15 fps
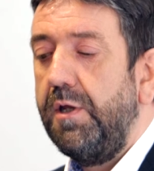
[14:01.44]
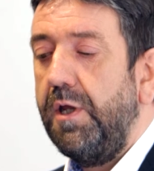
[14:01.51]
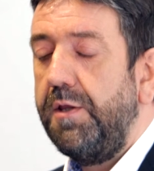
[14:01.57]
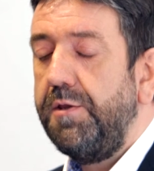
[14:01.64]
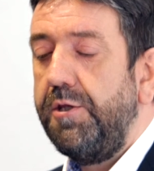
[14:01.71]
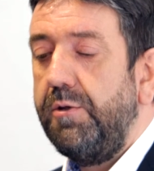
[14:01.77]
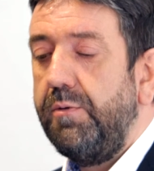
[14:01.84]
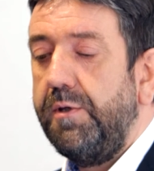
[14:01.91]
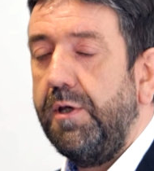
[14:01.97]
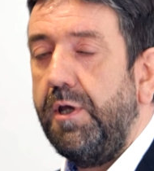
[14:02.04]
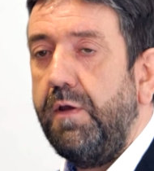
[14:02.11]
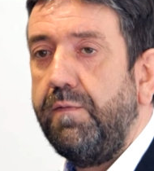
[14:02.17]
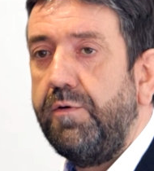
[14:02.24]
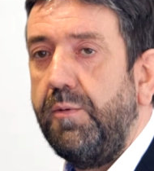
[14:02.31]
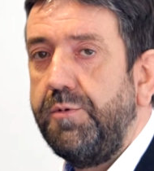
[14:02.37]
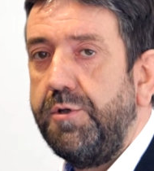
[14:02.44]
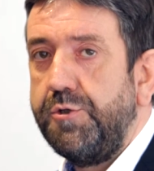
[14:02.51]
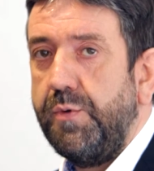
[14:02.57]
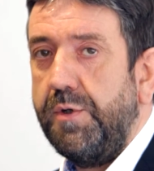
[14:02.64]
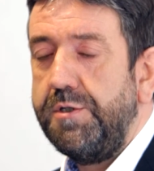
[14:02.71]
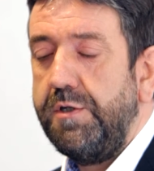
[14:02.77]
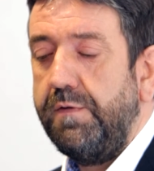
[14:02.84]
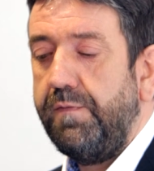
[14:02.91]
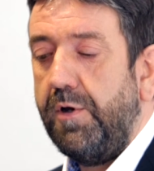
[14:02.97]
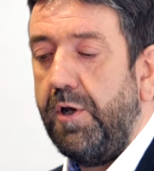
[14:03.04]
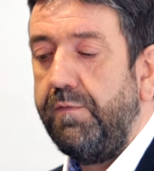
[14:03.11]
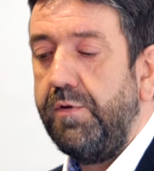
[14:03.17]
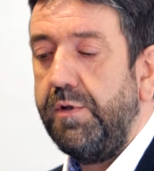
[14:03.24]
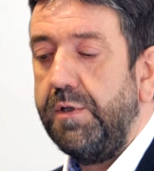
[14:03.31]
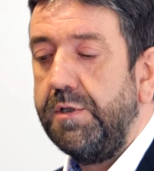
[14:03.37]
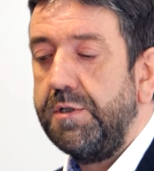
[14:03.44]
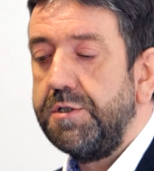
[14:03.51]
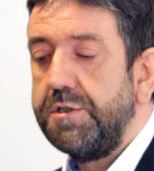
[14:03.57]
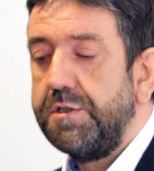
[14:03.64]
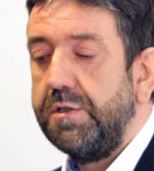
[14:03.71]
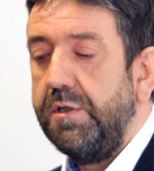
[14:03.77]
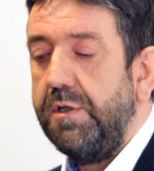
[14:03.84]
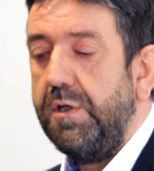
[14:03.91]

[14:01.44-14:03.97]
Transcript: in the UK for up to 25 years,